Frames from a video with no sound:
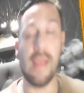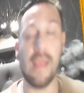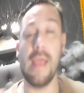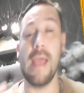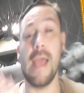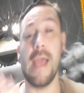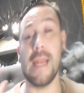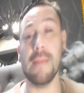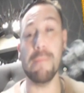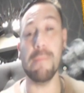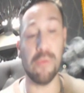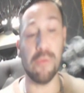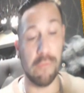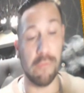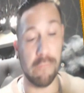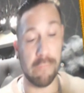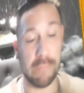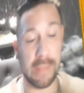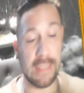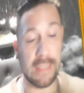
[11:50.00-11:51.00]
and
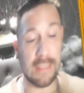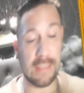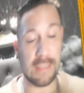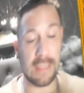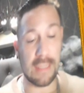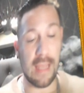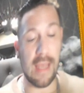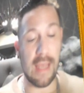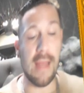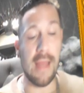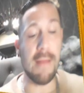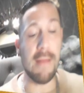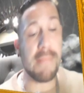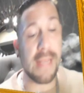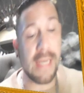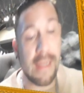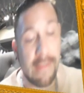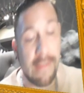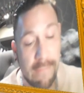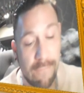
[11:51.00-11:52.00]
improvement, and
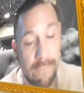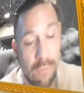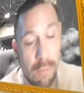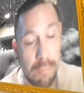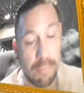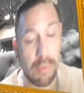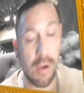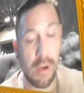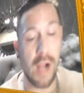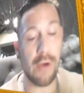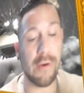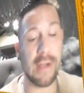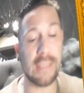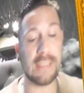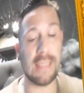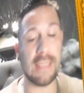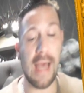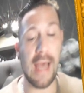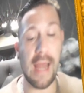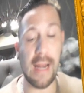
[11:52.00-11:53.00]
meaningful
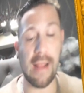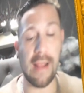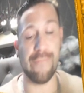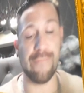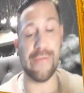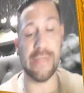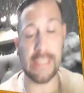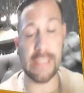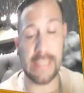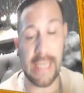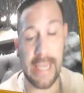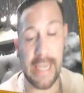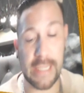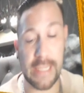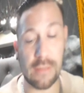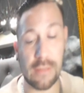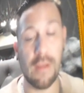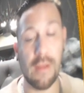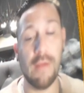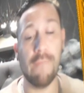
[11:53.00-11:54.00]
progress at every stage,
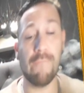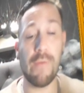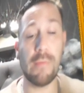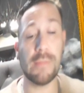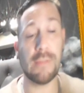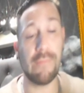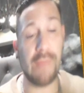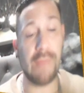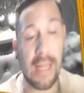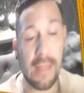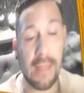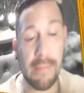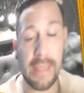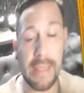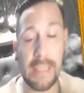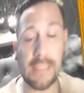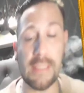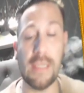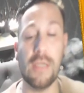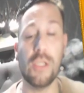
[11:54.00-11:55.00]
from
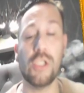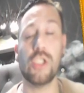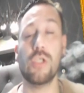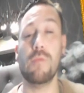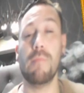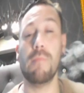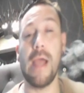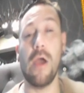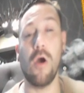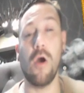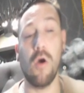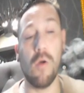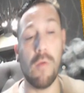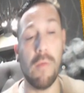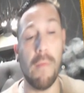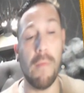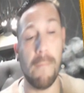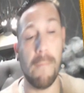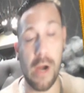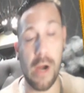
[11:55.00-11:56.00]
development to my own
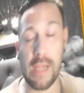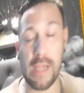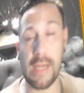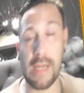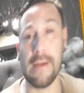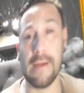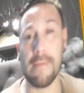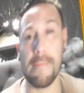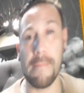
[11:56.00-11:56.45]
marketing.